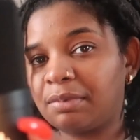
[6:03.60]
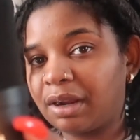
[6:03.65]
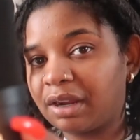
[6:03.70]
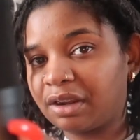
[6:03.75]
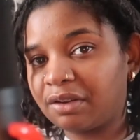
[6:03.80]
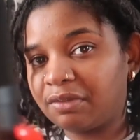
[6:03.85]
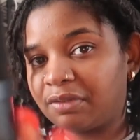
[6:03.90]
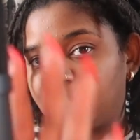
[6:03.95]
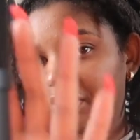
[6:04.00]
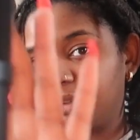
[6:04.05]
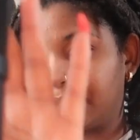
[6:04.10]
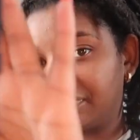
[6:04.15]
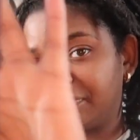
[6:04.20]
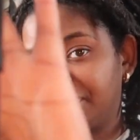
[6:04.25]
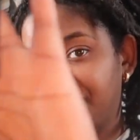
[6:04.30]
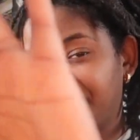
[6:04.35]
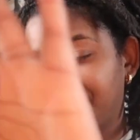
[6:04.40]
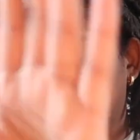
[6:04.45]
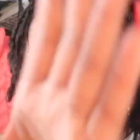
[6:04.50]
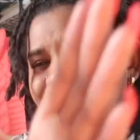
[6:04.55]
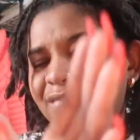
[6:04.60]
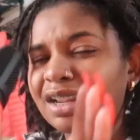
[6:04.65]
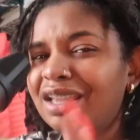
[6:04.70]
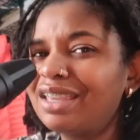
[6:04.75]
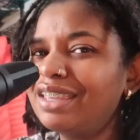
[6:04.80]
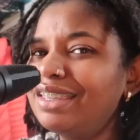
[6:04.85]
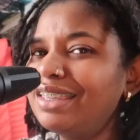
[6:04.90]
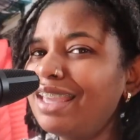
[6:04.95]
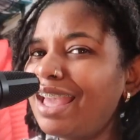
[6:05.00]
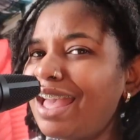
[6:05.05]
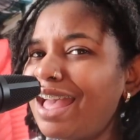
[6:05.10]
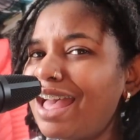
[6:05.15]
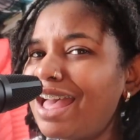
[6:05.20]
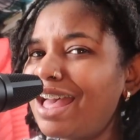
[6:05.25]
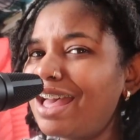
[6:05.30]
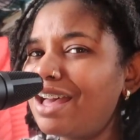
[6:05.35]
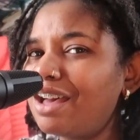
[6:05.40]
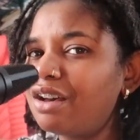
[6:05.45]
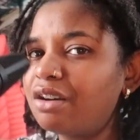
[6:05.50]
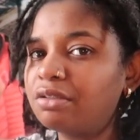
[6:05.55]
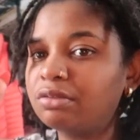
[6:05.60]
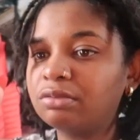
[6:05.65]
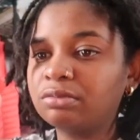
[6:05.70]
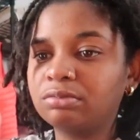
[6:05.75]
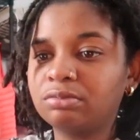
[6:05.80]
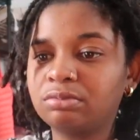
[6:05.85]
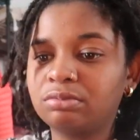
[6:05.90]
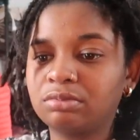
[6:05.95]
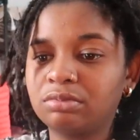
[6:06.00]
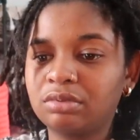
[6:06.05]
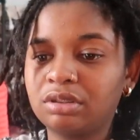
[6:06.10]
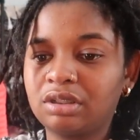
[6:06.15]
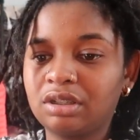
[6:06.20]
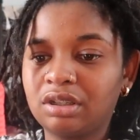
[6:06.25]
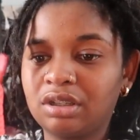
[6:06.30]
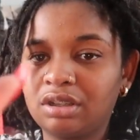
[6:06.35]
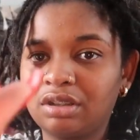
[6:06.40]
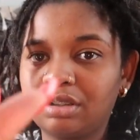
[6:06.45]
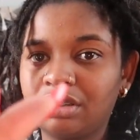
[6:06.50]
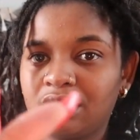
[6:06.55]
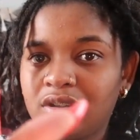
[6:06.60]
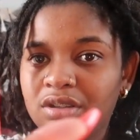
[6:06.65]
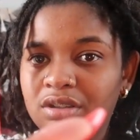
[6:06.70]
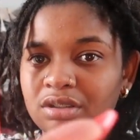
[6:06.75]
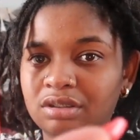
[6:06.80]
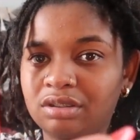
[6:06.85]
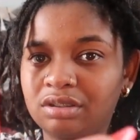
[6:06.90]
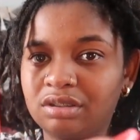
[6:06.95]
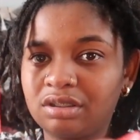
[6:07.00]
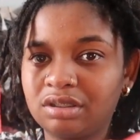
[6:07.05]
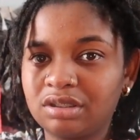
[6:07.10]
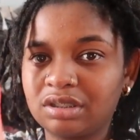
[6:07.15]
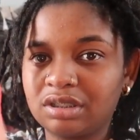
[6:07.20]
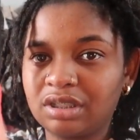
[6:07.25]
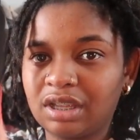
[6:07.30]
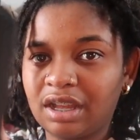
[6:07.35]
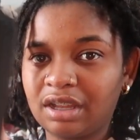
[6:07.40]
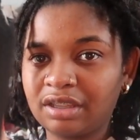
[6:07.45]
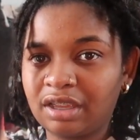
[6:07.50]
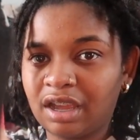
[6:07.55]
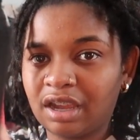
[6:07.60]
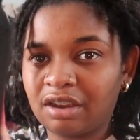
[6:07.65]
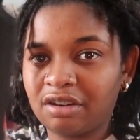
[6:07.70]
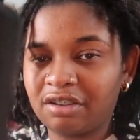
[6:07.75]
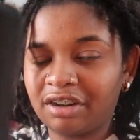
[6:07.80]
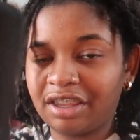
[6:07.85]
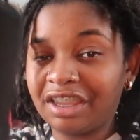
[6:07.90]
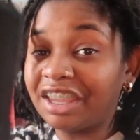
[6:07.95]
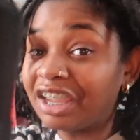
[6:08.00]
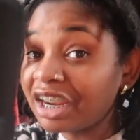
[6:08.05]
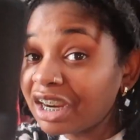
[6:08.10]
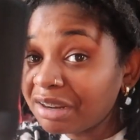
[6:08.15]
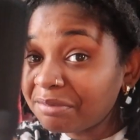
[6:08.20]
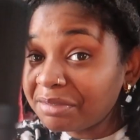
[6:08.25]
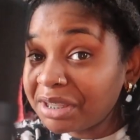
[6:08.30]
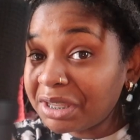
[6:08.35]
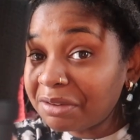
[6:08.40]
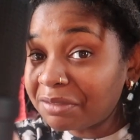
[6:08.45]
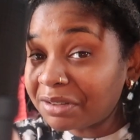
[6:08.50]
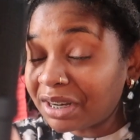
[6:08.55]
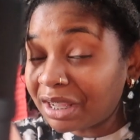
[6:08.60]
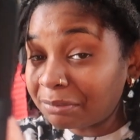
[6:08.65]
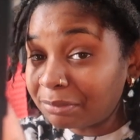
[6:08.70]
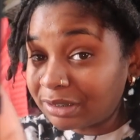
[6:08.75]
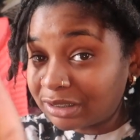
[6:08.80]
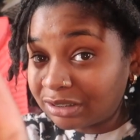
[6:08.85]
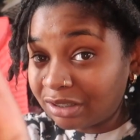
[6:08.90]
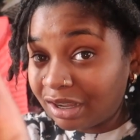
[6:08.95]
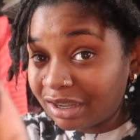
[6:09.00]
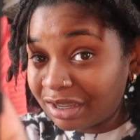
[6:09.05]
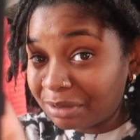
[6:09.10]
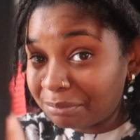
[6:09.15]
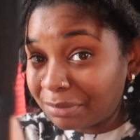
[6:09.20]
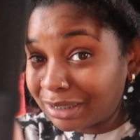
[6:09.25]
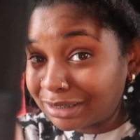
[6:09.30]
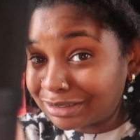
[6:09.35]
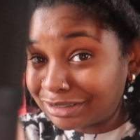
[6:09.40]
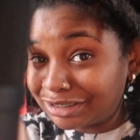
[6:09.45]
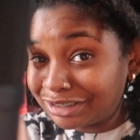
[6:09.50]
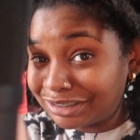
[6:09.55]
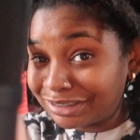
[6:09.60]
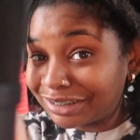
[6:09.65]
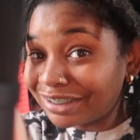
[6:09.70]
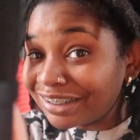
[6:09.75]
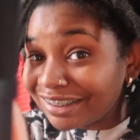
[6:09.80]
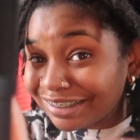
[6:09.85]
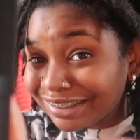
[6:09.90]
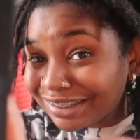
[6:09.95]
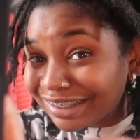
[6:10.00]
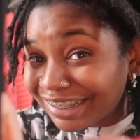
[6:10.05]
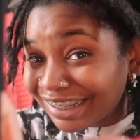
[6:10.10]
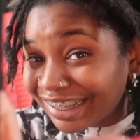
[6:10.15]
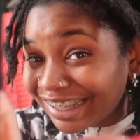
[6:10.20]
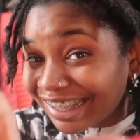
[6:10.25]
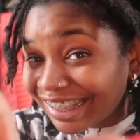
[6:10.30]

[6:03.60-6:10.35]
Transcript: microphone. Yeah! This is how y'all gonna hear me when I'm talking my junk.